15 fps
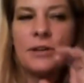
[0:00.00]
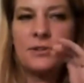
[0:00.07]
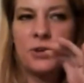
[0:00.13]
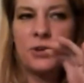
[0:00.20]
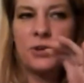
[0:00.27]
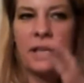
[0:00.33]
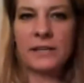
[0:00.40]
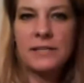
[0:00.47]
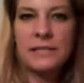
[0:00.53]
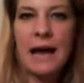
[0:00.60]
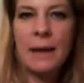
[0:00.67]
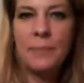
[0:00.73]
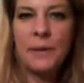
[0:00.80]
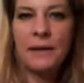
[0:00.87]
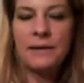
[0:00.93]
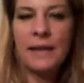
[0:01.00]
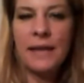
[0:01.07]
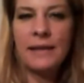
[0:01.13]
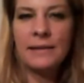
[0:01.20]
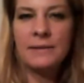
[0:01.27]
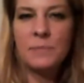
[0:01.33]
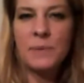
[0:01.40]
trying to stop
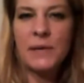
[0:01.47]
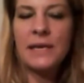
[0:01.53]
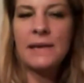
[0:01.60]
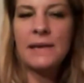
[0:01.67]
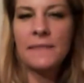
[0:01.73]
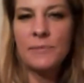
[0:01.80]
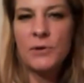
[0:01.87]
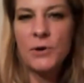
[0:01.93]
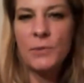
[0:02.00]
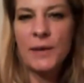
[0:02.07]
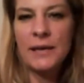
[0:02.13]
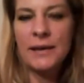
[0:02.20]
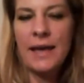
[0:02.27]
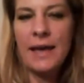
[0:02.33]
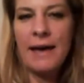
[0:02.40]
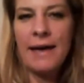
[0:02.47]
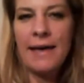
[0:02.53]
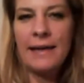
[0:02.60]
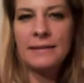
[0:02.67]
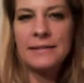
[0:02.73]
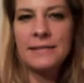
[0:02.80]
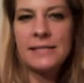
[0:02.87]
and be in the moment
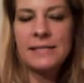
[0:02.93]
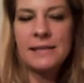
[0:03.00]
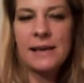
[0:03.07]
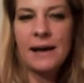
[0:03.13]
and